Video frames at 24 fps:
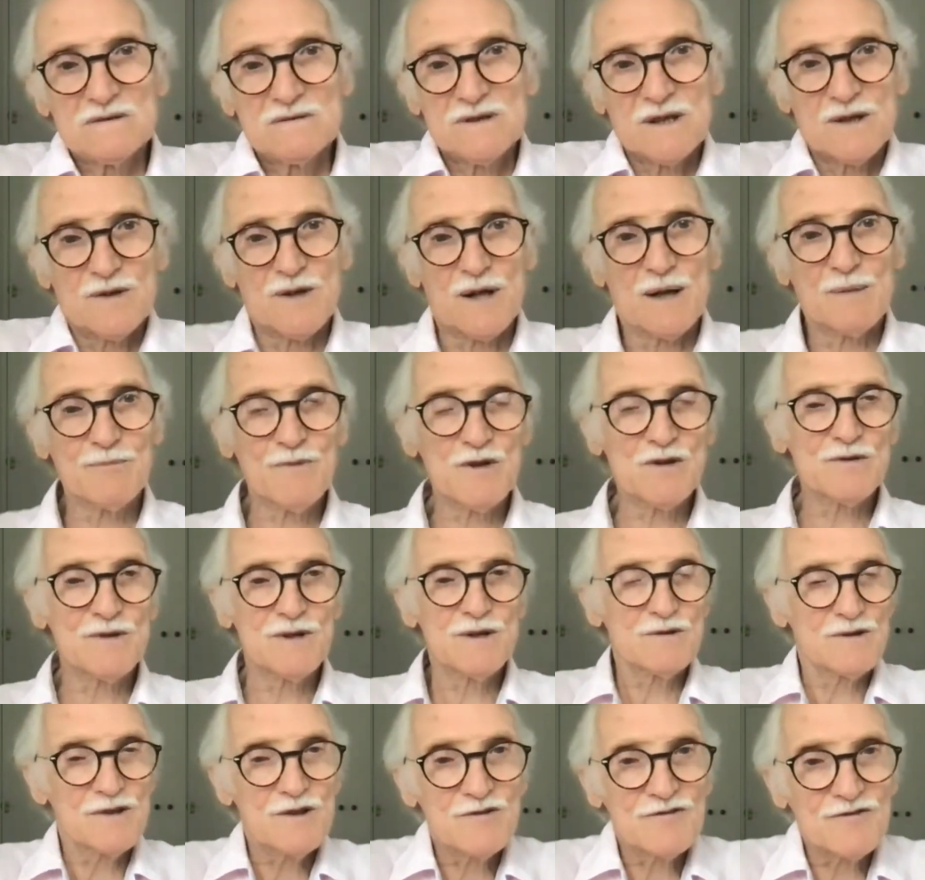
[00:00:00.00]
Look it up.
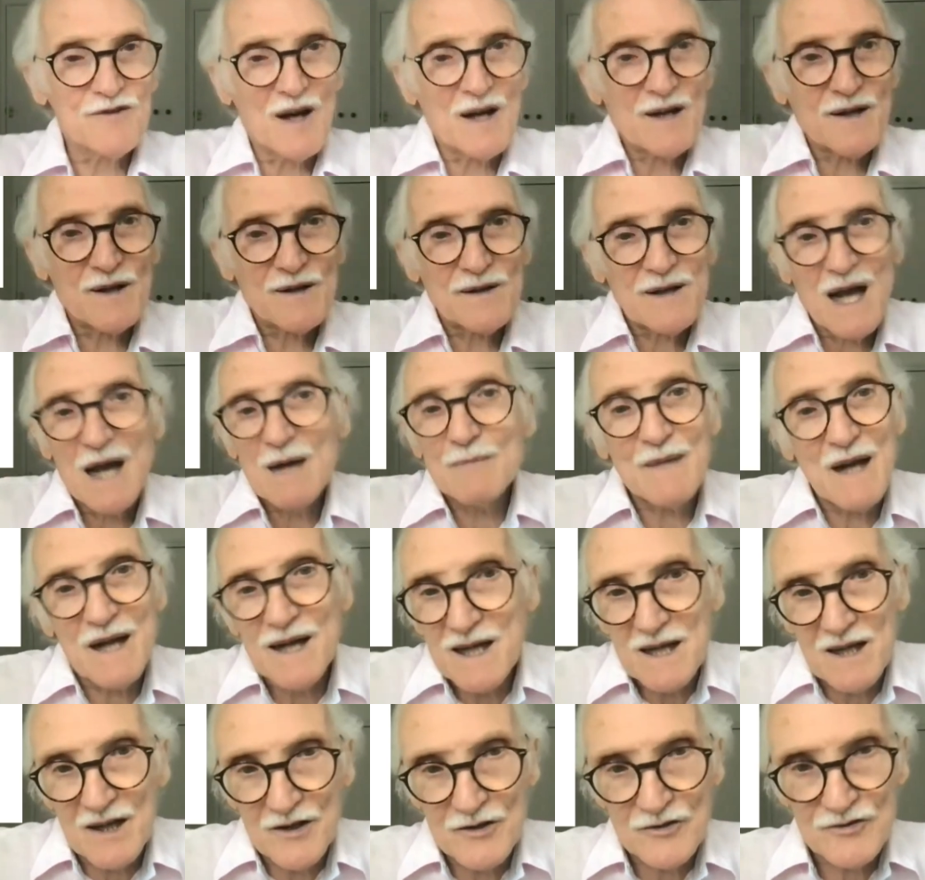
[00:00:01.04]
You find it. How
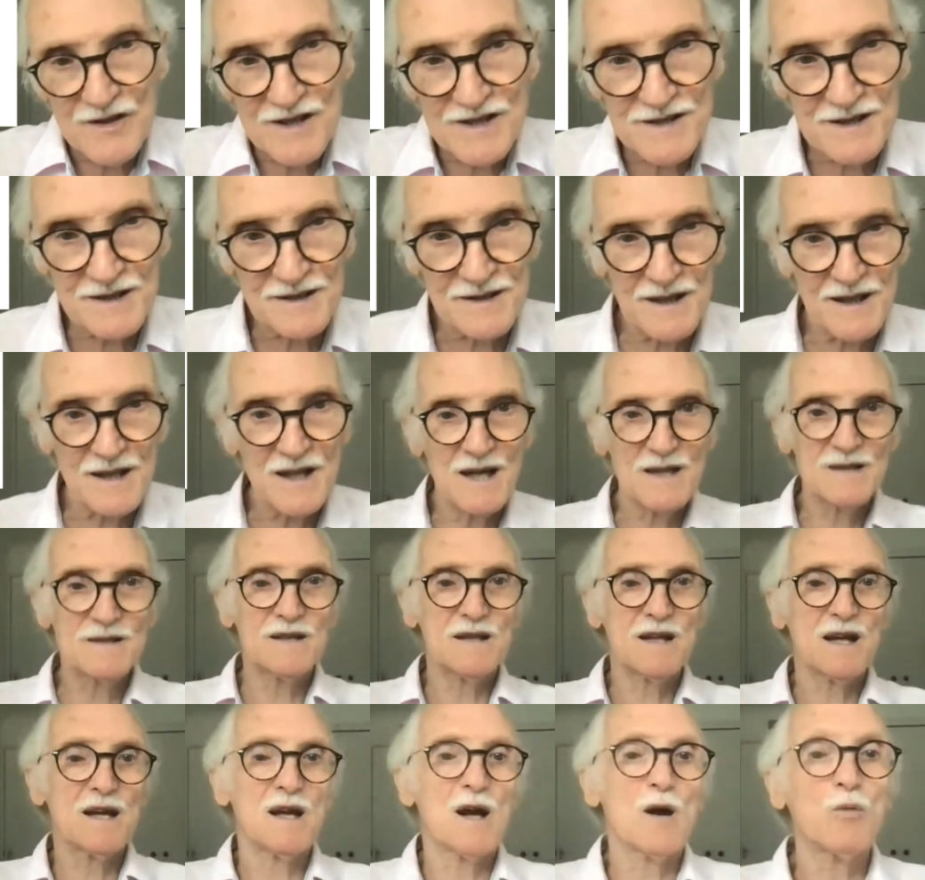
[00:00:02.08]
many countries in the
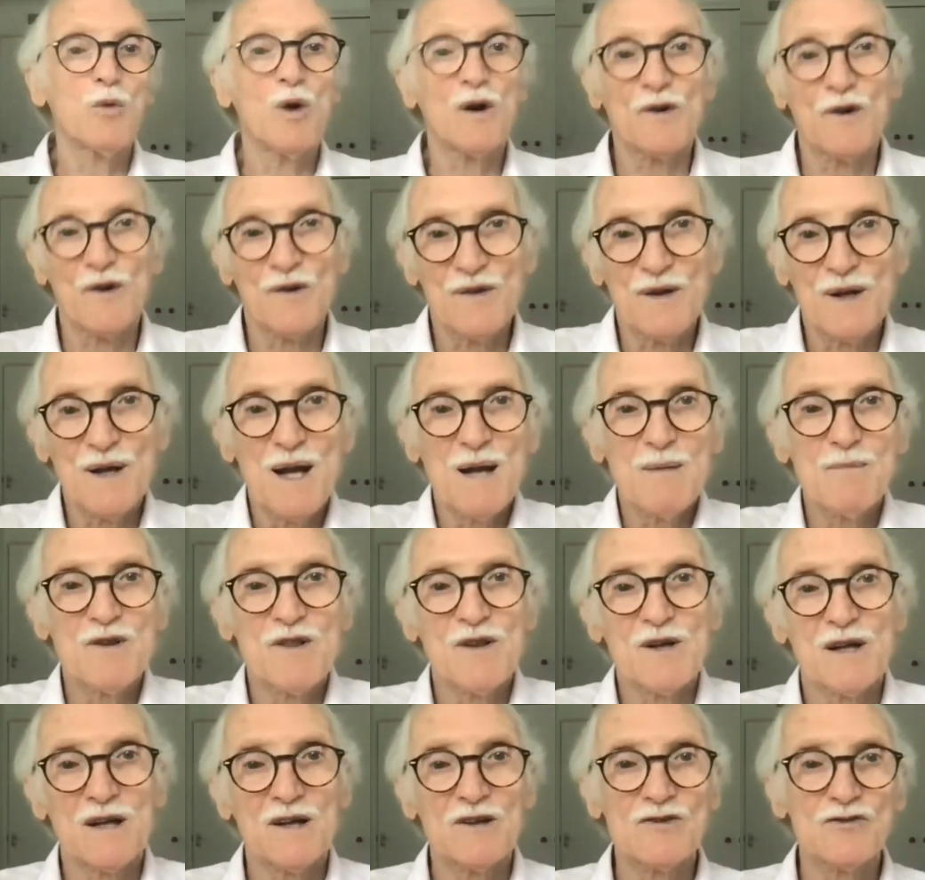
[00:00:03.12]
ATA are? What are the name of
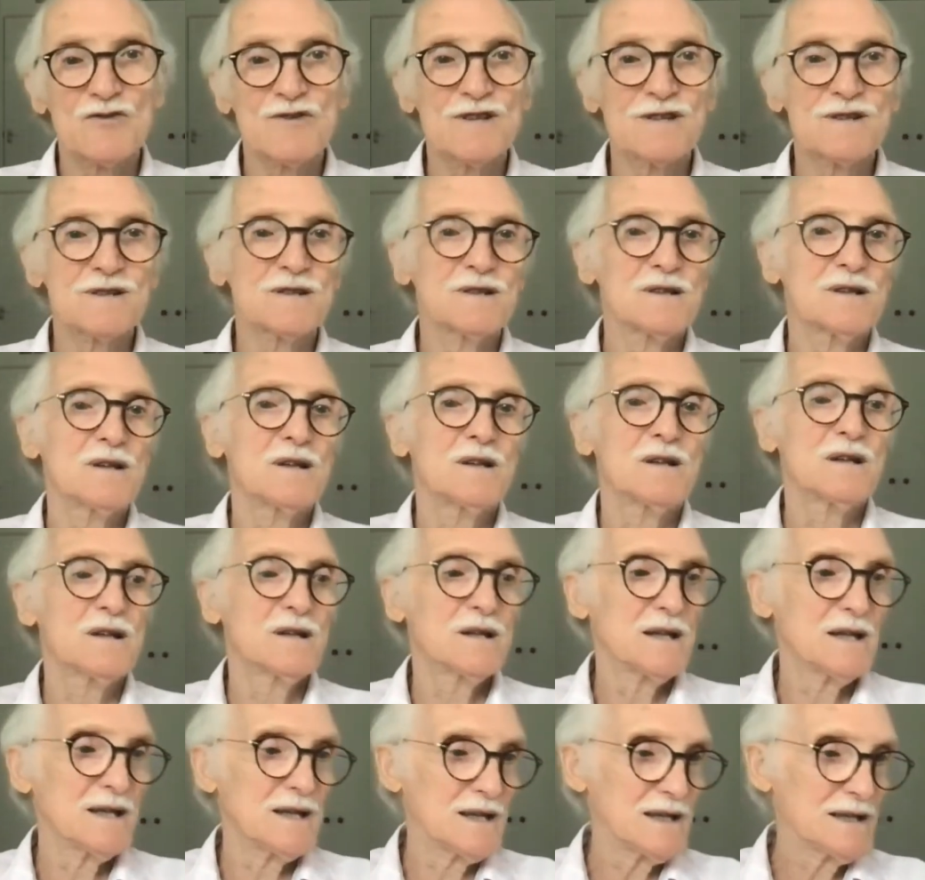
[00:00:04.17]
the countries
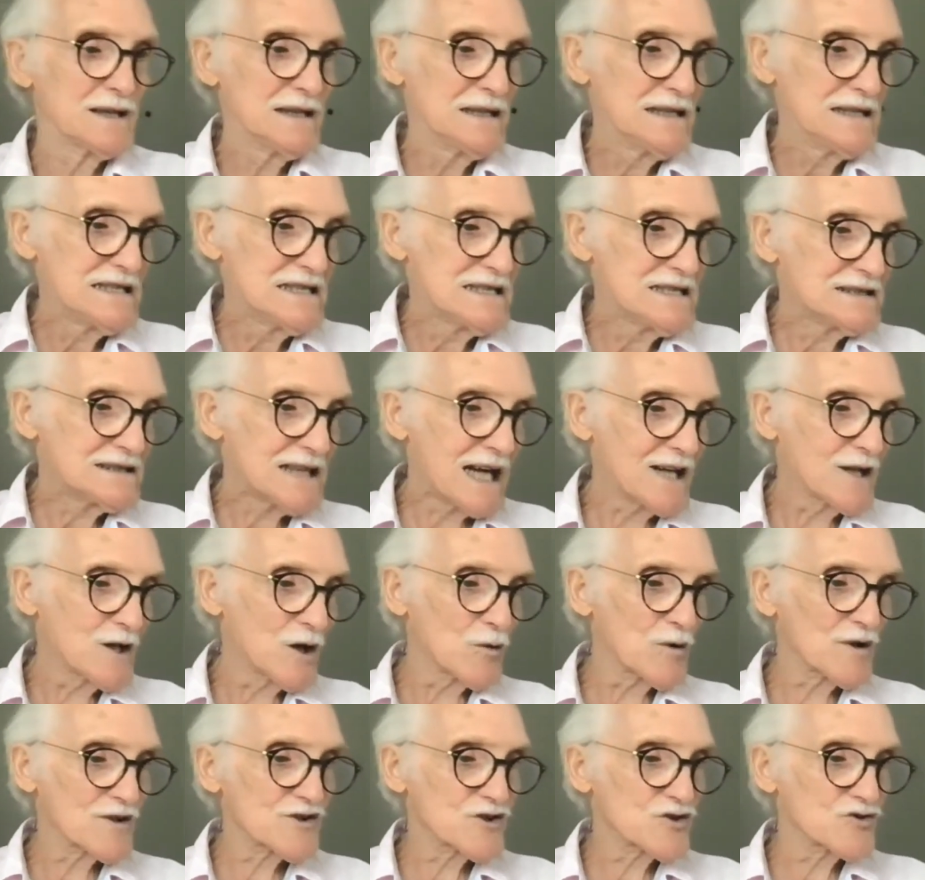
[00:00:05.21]
in there? I
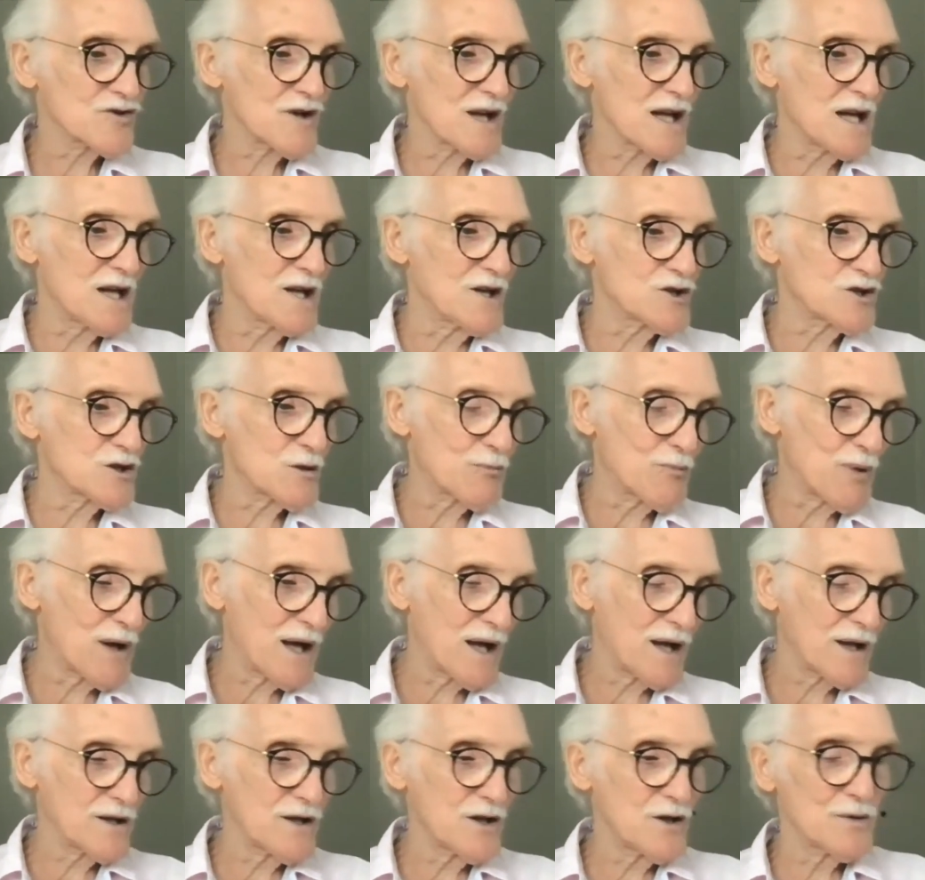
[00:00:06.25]
know Australia,
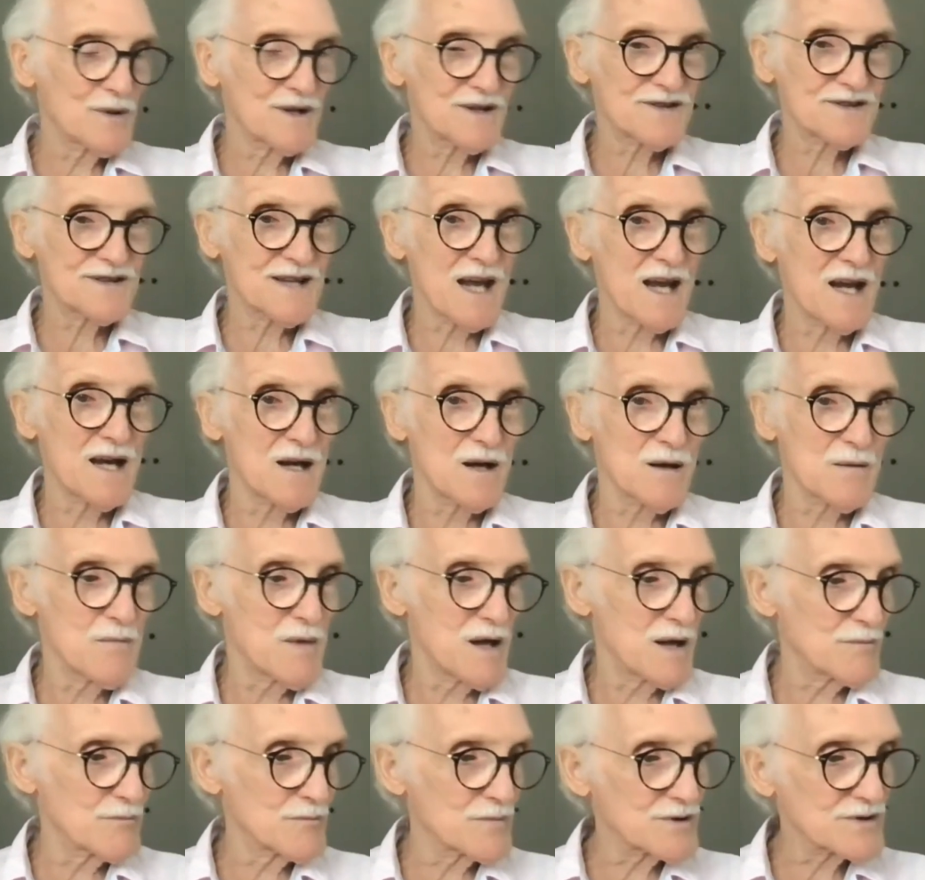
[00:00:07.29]
Japan, USA are
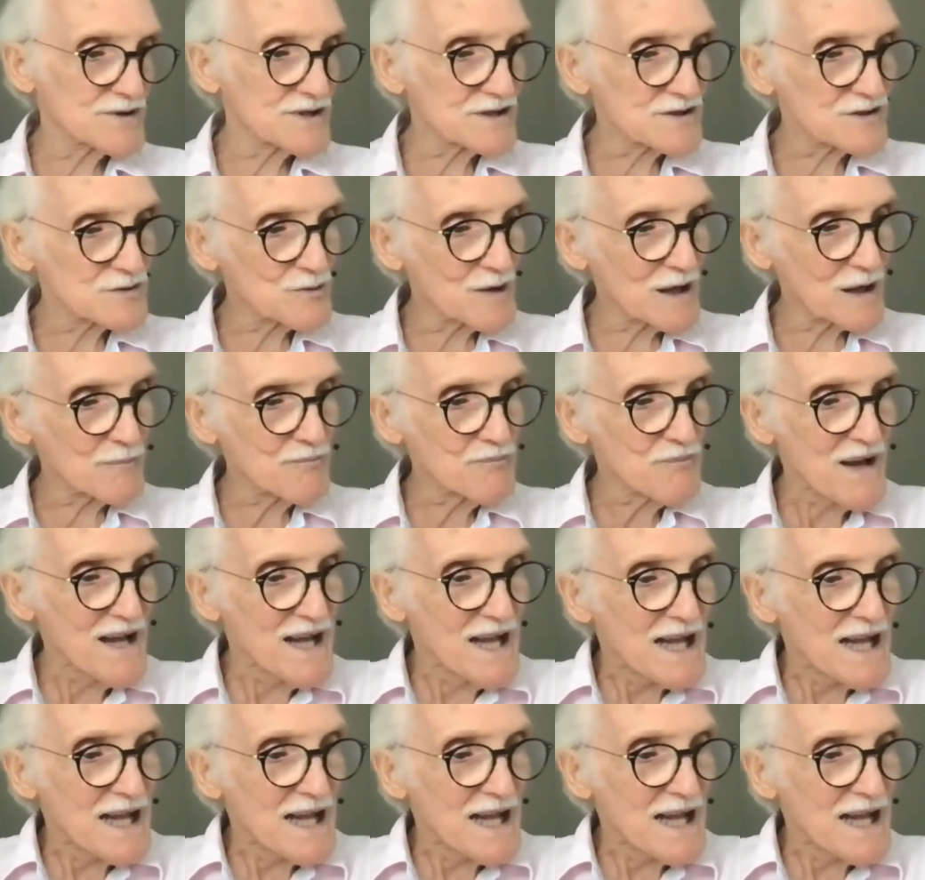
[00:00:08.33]
members as well.